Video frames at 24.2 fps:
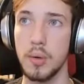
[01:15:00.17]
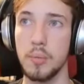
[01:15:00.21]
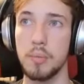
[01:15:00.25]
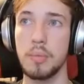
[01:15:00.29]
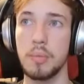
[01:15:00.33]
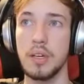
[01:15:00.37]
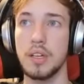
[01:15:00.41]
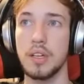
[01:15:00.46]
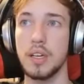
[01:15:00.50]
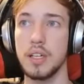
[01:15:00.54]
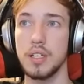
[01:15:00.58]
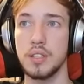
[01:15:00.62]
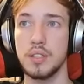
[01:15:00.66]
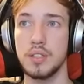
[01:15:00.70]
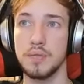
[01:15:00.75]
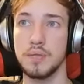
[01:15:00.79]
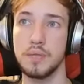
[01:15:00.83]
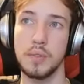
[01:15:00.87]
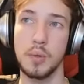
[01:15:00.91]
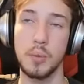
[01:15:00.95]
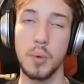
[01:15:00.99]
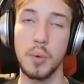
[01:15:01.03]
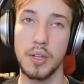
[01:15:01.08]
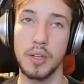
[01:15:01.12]
because of
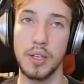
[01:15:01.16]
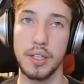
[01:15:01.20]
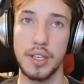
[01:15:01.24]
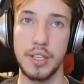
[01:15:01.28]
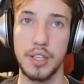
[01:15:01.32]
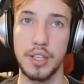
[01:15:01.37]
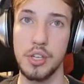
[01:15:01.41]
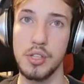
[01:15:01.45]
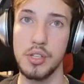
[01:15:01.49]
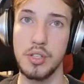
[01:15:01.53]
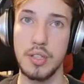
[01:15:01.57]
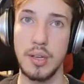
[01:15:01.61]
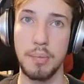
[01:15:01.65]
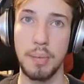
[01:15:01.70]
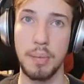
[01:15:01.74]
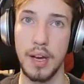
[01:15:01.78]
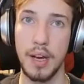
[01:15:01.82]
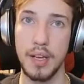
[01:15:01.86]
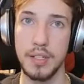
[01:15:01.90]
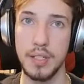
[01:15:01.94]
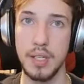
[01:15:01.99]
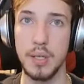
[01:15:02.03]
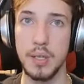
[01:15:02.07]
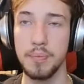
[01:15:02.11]
the work conditions at
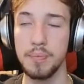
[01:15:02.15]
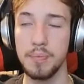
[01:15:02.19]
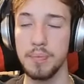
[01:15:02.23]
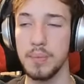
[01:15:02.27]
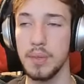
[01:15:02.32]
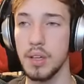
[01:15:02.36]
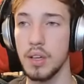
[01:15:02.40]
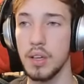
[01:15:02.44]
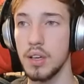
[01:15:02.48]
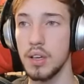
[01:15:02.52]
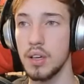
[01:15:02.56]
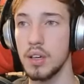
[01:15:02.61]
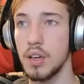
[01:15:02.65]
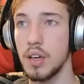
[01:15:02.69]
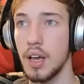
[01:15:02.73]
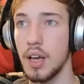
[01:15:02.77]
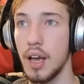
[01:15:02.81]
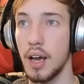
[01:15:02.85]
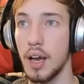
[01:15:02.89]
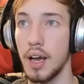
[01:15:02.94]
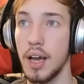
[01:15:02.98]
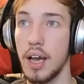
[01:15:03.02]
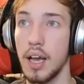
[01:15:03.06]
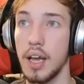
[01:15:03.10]
Paizo,
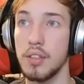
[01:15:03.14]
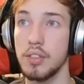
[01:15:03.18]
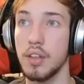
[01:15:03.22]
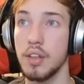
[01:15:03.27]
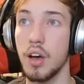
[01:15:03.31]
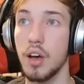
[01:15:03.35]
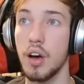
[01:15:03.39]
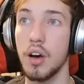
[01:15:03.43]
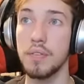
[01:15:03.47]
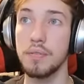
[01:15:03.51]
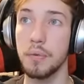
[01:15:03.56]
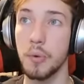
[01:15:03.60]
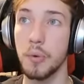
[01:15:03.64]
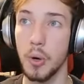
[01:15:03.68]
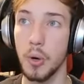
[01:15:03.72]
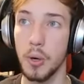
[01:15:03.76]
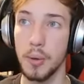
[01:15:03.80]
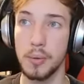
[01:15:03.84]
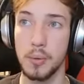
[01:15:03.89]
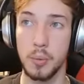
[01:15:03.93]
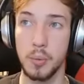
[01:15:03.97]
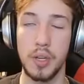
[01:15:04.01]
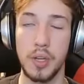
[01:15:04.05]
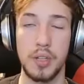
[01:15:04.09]
and they all
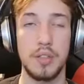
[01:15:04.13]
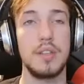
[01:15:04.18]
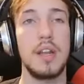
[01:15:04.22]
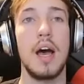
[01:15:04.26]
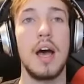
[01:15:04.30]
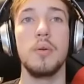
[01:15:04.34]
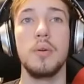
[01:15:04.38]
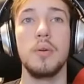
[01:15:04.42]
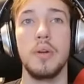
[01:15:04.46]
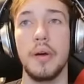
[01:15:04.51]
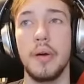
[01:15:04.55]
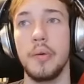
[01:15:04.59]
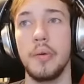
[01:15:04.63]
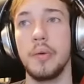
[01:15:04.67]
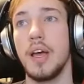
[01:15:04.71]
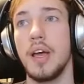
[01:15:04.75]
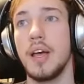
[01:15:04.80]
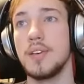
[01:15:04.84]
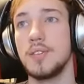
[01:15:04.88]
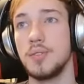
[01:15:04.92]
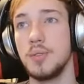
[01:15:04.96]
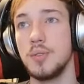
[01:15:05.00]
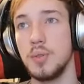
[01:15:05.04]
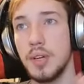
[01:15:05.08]
formed what is now known
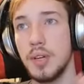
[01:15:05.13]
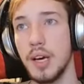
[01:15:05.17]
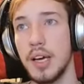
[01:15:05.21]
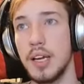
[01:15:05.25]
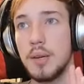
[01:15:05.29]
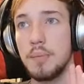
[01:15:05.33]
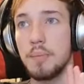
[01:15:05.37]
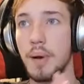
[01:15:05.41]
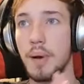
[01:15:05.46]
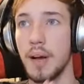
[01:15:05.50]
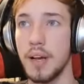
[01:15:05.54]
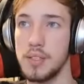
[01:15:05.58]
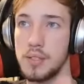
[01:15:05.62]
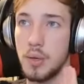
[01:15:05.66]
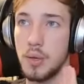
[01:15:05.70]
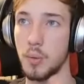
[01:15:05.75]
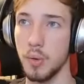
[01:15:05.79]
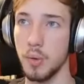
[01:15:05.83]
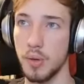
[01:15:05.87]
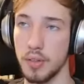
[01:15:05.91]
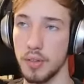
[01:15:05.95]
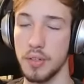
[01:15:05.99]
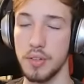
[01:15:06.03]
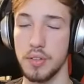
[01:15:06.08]
as the United Paizo
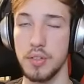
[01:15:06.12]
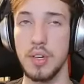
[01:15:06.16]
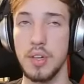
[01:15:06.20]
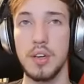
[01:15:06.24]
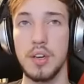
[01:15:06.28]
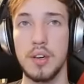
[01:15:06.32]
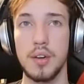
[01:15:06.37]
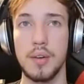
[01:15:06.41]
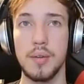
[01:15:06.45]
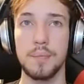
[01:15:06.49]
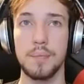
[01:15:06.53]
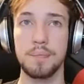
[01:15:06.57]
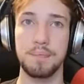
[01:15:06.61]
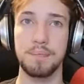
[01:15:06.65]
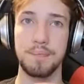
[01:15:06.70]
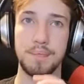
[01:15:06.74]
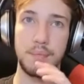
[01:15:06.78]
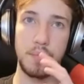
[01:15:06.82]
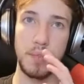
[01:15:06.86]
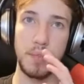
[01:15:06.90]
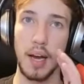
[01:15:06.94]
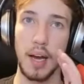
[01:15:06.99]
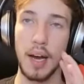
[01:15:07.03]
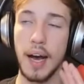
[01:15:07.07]
Workers.
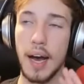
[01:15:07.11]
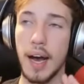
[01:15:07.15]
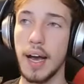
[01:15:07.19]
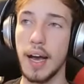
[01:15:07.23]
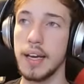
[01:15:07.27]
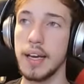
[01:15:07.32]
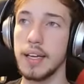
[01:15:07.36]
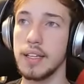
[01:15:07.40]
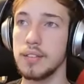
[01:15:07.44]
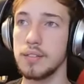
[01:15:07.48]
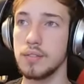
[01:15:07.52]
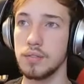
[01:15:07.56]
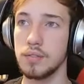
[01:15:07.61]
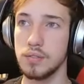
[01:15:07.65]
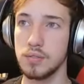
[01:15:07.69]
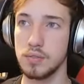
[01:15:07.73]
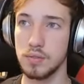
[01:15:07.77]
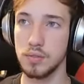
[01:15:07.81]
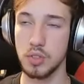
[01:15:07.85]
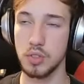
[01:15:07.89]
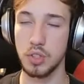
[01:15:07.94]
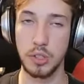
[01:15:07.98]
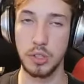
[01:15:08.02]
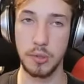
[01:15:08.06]
I
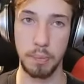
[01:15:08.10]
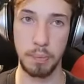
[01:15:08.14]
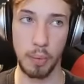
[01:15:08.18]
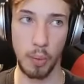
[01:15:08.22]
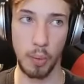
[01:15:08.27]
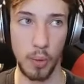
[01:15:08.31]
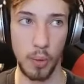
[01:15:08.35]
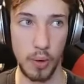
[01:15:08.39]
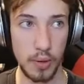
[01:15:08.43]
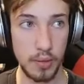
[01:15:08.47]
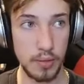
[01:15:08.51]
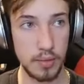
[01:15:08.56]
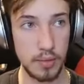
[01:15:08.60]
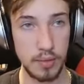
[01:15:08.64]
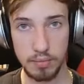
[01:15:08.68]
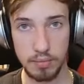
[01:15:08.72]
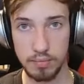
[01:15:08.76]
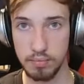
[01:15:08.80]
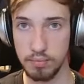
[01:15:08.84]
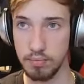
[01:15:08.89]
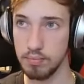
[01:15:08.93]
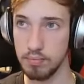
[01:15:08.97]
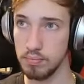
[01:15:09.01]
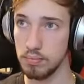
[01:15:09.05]
support
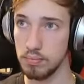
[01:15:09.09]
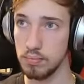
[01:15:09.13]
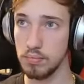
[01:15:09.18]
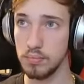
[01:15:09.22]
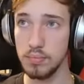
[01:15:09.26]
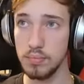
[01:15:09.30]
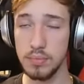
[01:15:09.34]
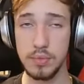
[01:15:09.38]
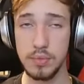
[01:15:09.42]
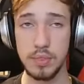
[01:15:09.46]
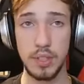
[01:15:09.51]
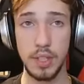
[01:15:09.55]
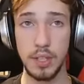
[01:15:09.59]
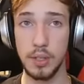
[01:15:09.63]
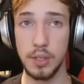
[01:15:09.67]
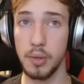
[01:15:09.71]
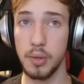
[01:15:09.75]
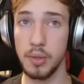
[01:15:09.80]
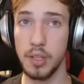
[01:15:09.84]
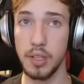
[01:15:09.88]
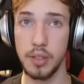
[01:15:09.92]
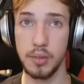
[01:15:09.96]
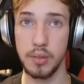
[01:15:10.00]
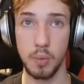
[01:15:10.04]
the
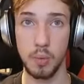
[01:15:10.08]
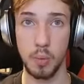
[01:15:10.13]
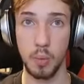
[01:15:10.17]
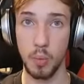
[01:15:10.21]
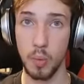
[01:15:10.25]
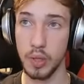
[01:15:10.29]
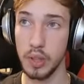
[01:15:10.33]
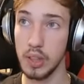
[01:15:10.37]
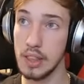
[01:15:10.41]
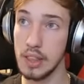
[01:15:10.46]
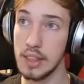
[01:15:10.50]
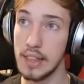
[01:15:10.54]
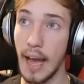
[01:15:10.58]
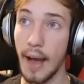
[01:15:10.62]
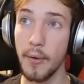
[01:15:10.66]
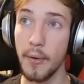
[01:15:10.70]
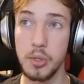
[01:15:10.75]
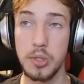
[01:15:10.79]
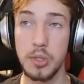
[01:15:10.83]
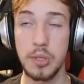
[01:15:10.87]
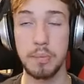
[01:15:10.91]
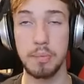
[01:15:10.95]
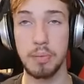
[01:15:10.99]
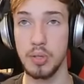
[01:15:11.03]
union
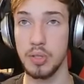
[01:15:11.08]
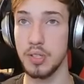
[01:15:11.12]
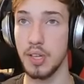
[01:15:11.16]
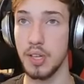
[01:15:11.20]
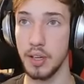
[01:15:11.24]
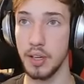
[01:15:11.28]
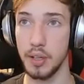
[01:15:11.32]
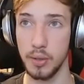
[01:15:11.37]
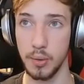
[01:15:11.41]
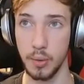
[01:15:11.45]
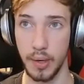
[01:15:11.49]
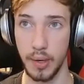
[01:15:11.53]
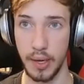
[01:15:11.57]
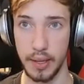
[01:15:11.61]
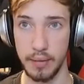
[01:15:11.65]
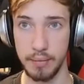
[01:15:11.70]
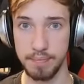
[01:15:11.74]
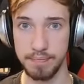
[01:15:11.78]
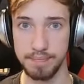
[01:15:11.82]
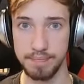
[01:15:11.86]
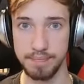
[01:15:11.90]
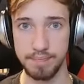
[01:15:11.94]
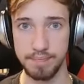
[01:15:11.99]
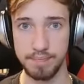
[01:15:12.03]
1000% of the way.
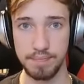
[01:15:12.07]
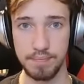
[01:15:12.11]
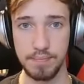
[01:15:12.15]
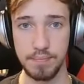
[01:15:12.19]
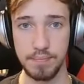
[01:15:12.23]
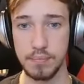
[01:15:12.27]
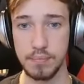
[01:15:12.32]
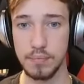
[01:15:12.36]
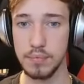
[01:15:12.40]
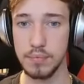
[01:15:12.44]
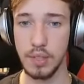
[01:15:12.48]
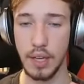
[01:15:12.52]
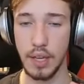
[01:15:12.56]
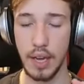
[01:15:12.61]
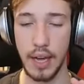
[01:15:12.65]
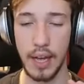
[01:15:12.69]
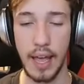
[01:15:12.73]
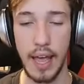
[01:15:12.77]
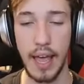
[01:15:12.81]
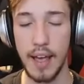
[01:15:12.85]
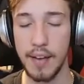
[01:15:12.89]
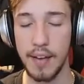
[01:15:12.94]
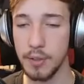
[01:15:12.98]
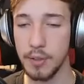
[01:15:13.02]

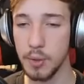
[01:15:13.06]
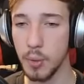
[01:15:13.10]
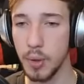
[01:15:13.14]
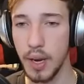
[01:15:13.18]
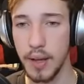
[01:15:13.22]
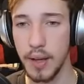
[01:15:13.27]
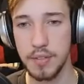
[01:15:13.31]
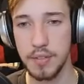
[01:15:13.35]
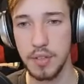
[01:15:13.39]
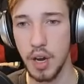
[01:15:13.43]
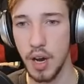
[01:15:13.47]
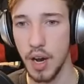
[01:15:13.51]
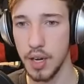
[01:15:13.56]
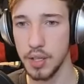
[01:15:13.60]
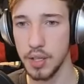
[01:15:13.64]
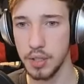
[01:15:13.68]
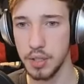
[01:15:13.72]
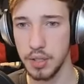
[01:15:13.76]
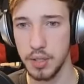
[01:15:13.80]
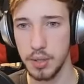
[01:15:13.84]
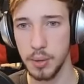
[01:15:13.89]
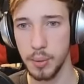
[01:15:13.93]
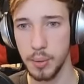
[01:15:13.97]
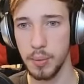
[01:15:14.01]
Everyone I've talked
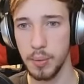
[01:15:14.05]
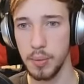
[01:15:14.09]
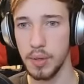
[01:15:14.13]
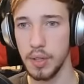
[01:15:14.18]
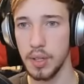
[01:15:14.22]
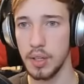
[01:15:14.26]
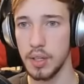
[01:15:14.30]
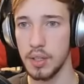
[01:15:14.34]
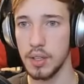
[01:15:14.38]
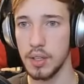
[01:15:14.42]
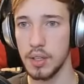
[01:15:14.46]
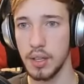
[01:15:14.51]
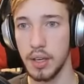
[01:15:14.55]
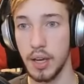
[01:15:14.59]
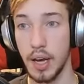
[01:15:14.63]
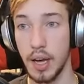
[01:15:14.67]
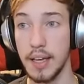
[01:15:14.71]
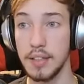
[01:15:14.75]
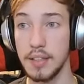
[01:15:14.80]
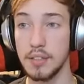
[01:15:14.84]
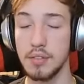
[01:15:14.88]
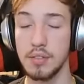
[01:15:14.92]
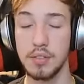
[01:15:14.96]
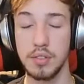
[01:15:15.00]
to, I